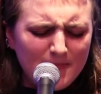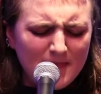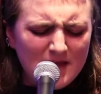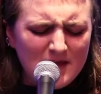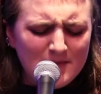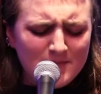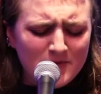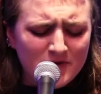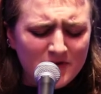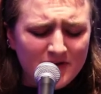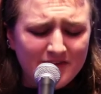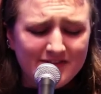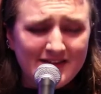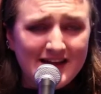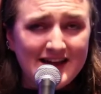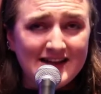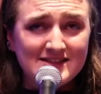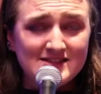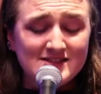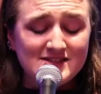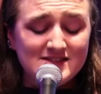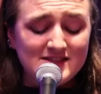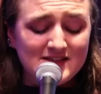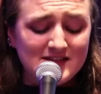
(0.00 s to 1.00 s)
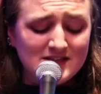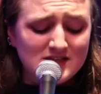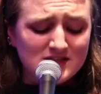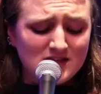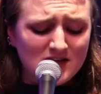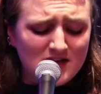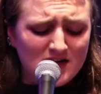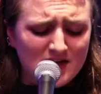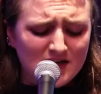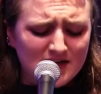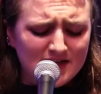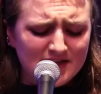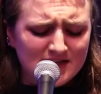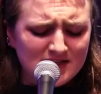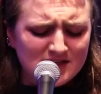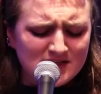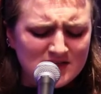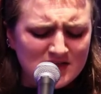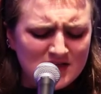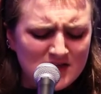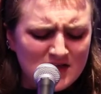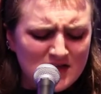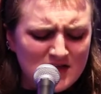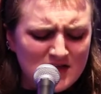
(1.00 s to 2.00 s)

He put his hands to his eyes.